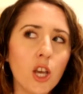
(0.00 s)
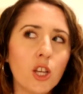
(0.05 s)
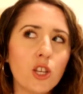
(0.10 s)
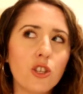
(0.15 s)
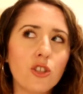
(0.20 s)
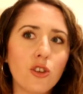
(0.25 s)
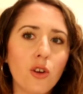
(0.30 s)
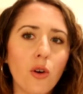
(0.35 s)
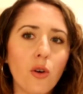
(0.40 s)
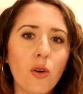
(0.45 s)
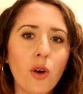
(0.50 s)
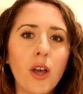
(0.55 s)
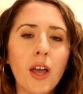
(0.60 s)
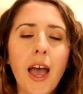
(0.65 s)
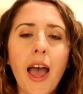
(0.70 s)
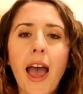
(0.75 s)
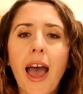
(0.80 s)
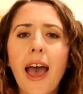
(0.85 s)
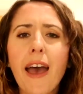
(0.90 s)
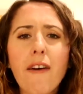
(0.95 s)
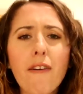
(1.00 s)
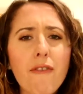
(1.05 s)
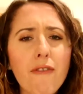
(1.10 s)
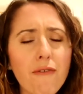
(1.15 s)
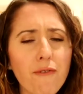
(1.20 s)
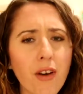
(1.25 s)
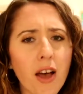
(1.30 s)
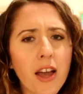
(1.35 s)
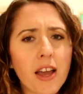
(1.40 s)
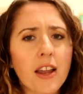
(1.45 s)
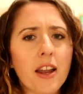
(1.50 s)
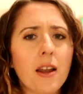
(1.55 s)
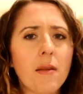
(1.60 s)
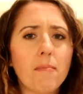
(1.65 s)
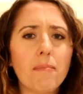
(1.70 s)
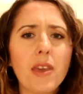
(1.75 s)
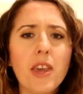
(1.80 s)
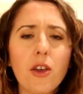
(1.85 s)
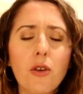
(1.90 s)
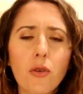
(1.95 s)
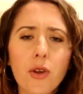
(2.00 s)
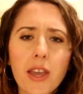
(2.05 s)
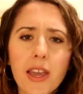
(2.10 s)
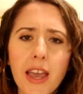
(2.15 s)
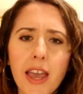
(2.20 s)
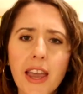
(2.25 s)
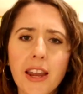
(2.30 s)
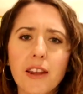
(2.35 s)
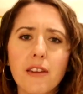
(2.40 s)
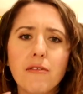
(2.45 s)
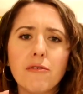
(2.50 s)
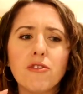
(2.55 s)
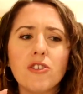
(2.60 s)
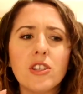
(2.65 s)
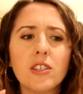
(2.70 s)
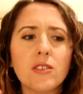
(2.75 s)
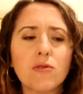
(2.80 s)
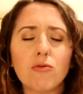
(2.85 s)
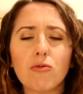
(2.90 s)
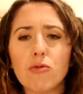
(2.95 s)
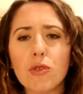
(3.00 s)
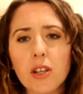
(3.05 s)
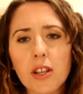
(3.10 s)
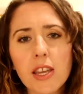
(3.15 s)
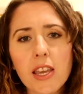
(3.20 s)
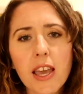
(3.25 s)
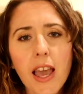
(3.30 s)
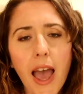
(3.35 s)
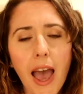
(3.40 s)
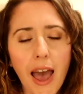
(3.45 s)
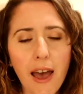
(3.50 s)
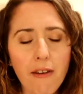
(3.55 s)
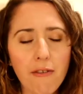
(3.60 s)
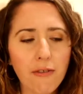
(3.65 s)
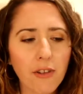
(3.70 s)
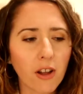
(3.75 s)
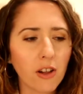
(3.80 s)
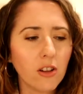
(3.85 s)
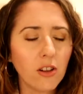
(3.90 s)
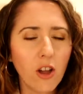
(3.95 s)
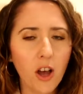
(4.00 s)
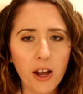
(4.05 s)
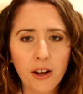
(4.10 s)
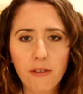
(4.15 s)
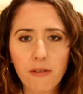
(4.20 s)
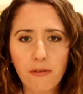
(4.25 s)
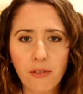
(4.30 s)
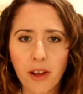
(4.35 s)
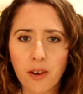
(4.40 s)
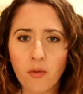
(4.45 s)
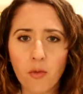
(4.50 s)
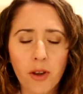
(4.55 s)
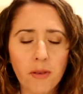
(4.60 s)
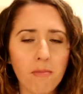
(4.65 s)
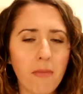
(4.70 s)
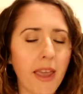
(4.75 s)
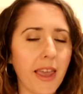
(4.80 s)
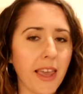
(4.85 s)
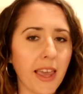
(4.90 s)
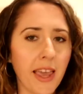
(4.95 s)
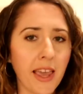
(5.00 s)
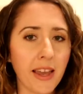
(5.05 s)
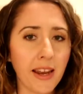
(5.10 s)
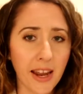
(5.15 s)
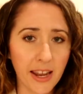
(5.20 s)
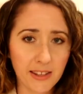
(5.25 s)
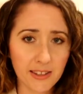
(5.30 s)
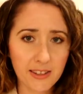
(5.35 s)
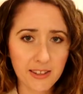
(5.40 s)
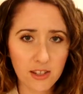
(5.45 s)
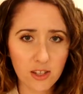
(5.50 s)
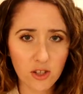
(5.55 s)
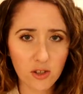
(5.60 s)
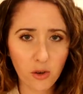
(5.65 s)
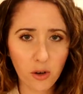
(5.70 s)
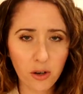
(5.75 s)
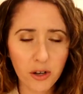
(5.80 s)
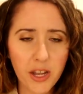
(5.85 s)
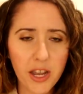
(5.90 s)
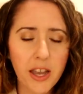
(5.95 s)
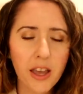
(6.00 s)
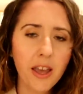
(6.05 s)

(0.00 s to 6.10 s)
So have fun, be creative, just really have a lot of fun when making an Insta story.